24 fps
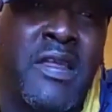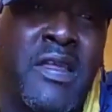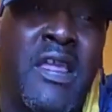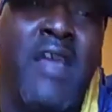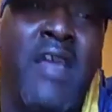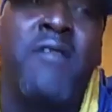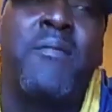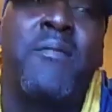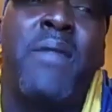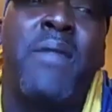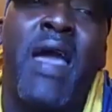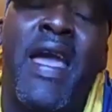
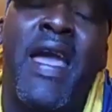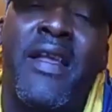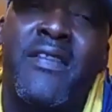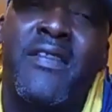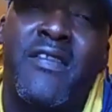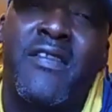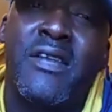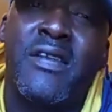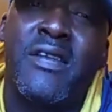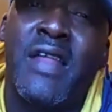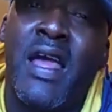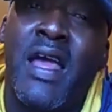give back
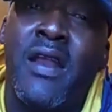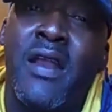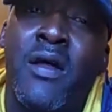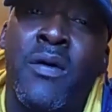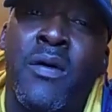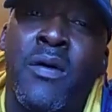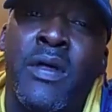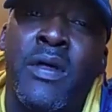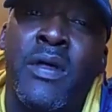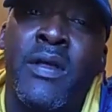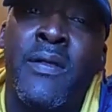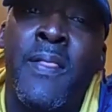to not
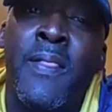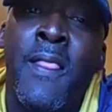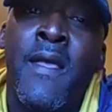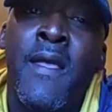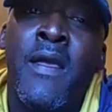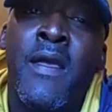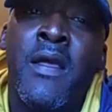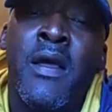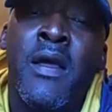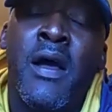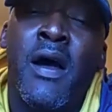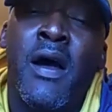only
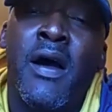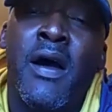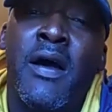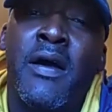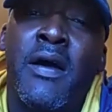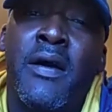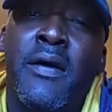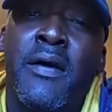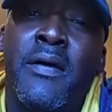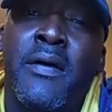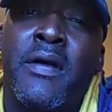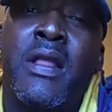
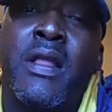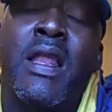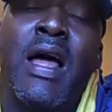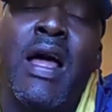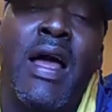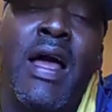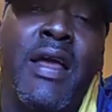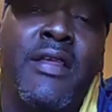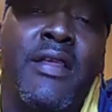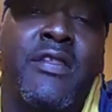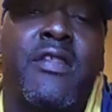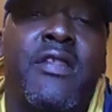
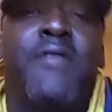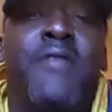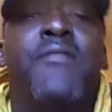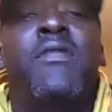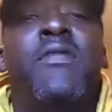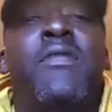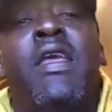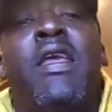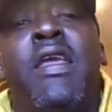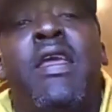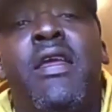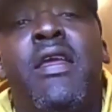clients of
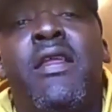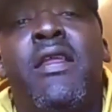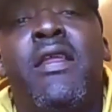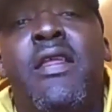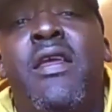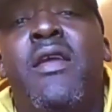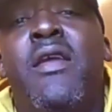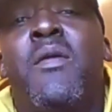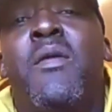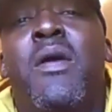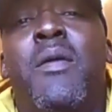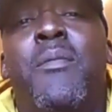need
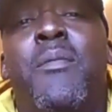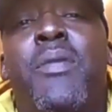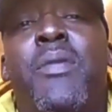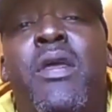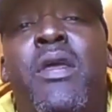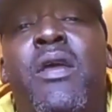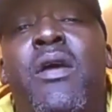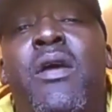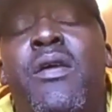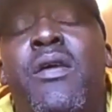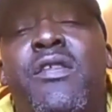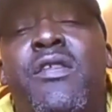here at
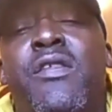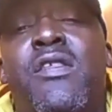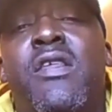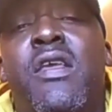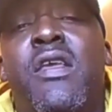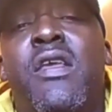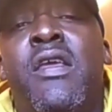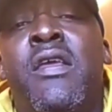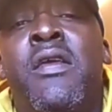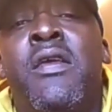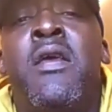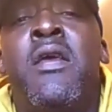
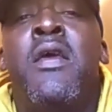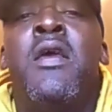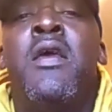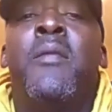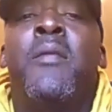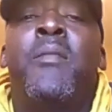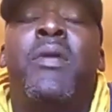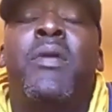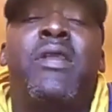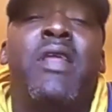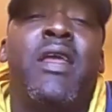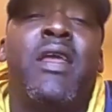BRC,
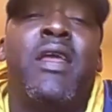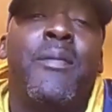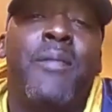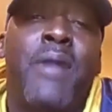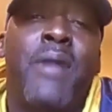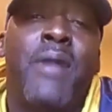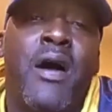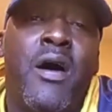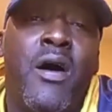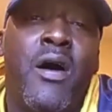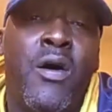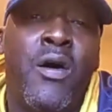but then
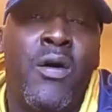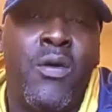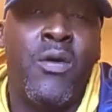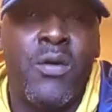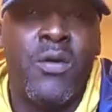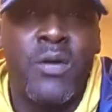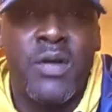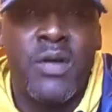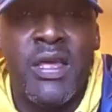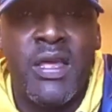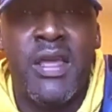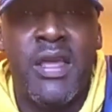my
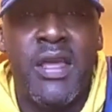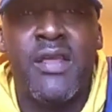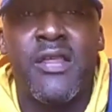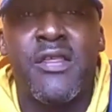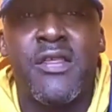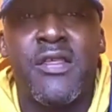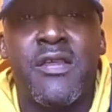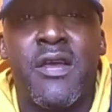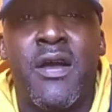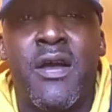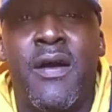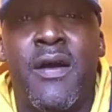own kids,
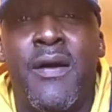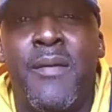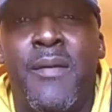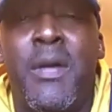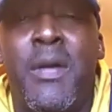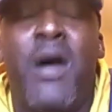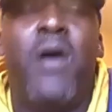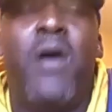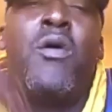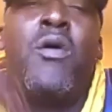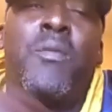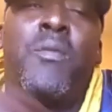
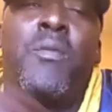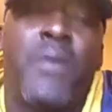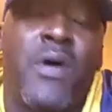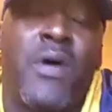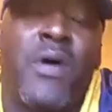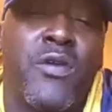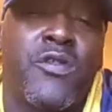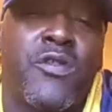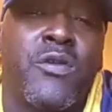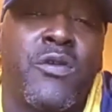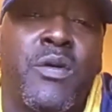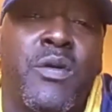my own
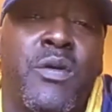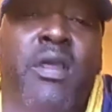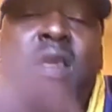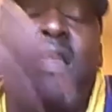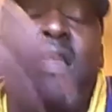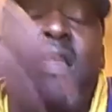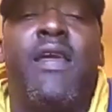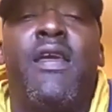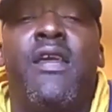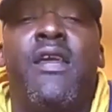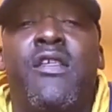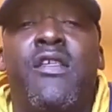personal
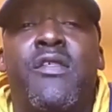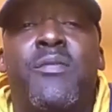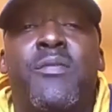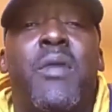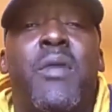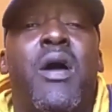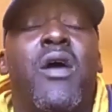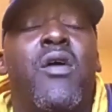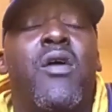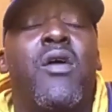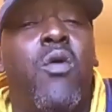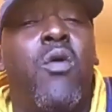kids,
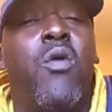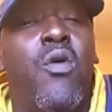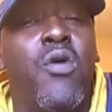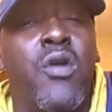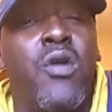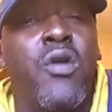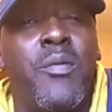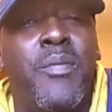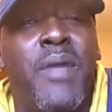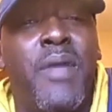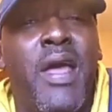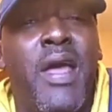my
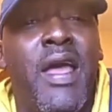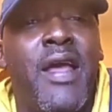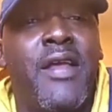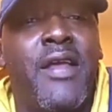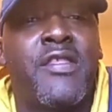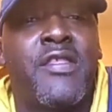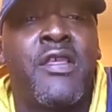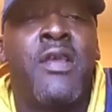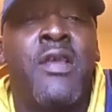quarterbacks.